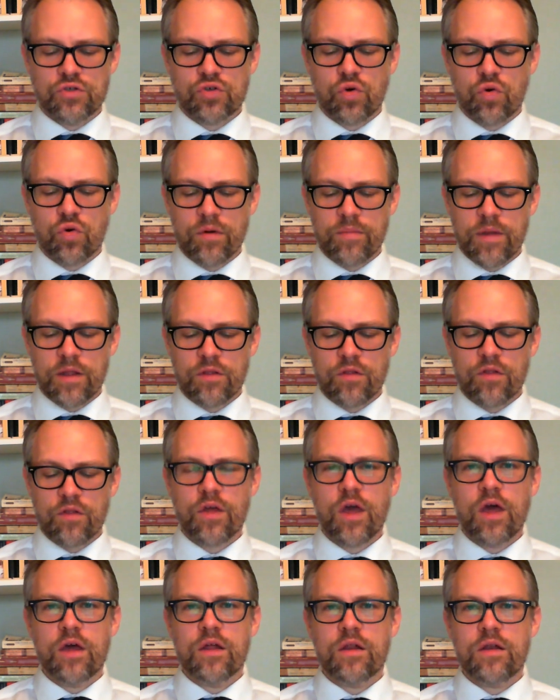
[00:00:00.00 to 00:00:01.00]
torments,
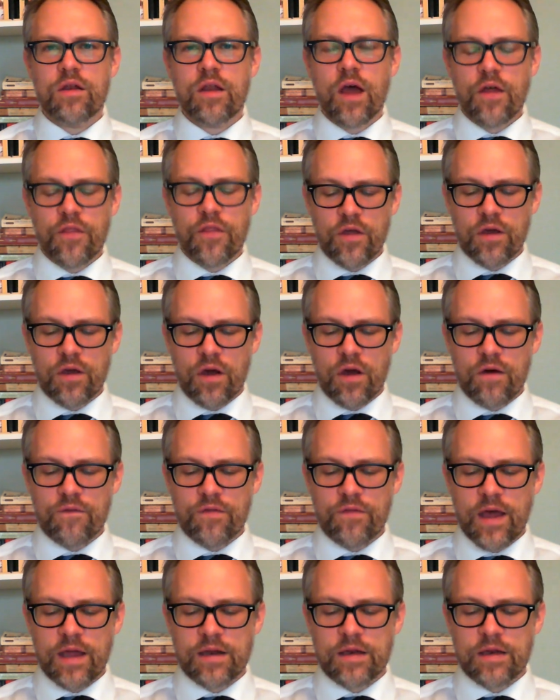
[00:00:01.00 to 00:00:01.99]
nothing
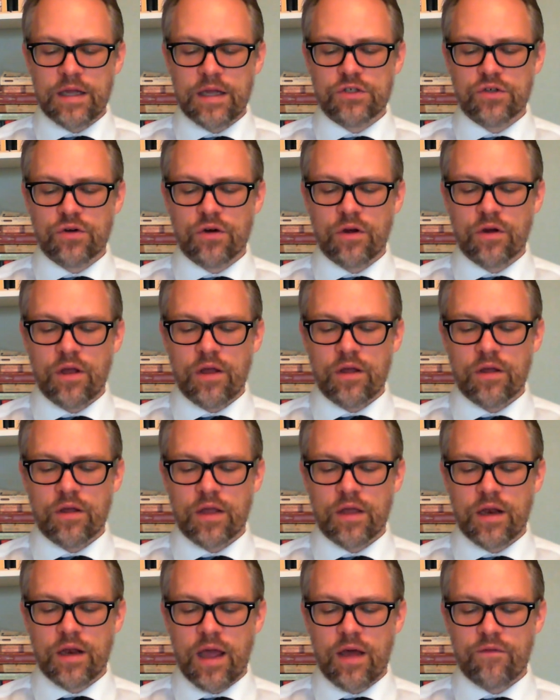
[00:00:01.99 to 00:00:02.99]
of that nature
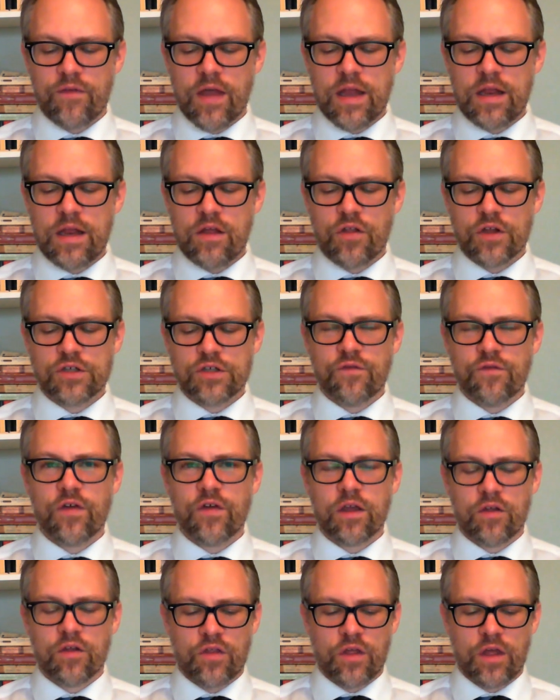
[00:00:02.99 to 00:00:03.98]
can have any such
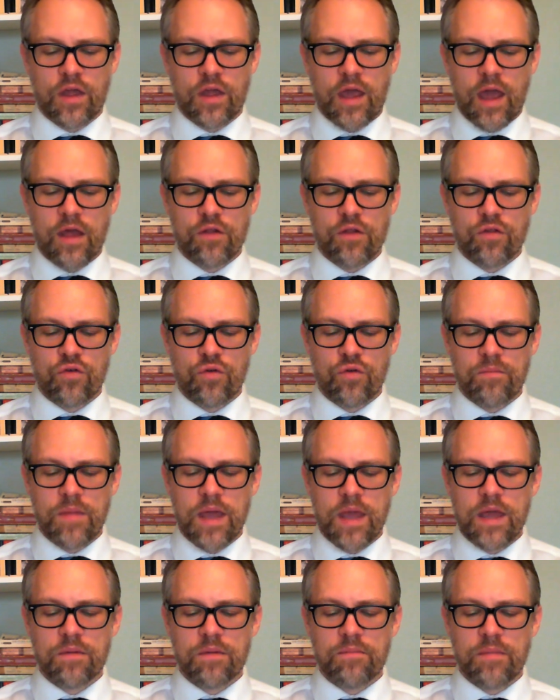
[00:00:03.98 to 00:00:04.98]
efficacy as to
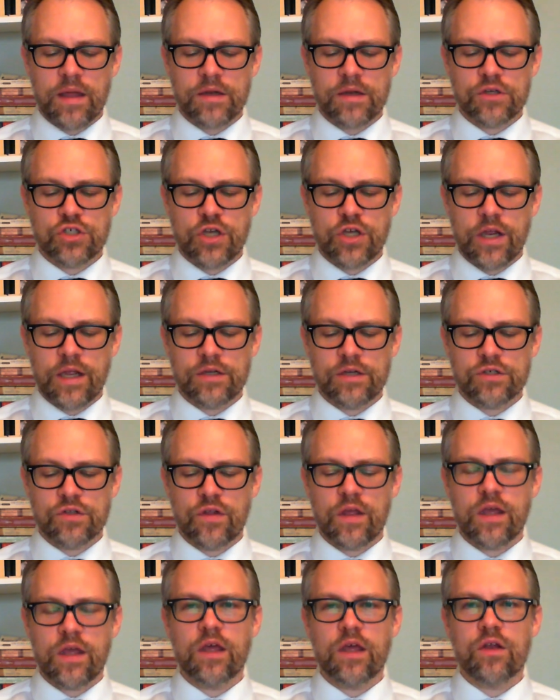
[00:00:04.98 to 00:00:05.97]
make men change
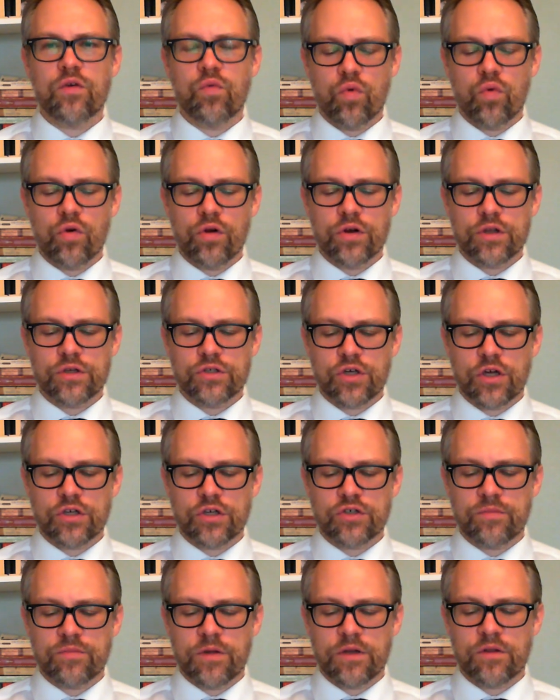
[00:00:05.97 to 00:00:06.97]
the inward
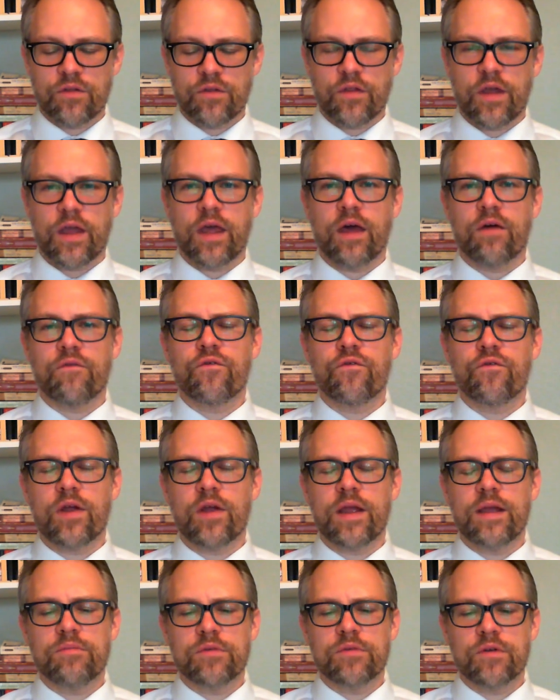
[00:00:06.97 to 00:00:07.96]
judgment they have
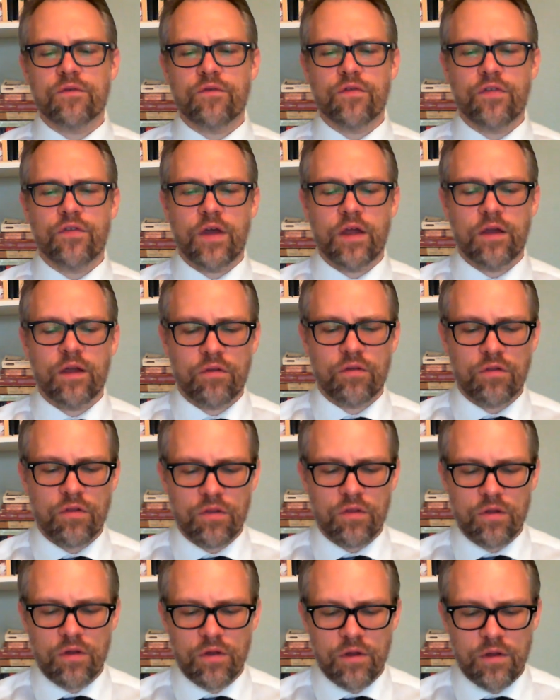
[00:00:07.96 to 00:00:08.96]
framed of
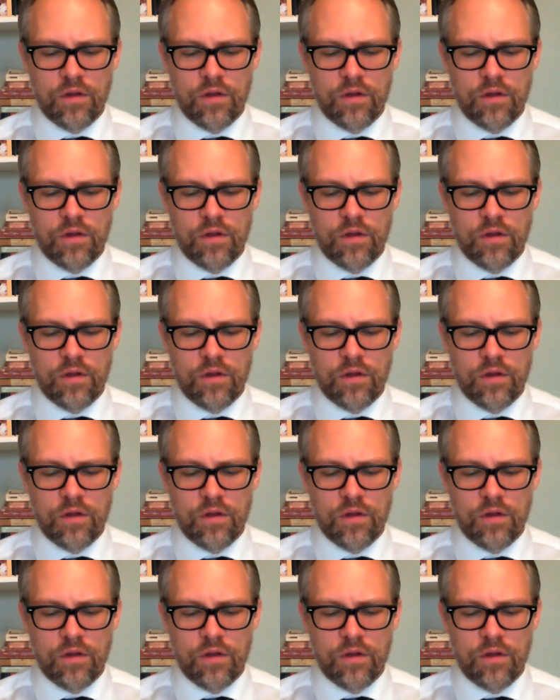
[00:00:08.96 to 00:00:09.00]
things.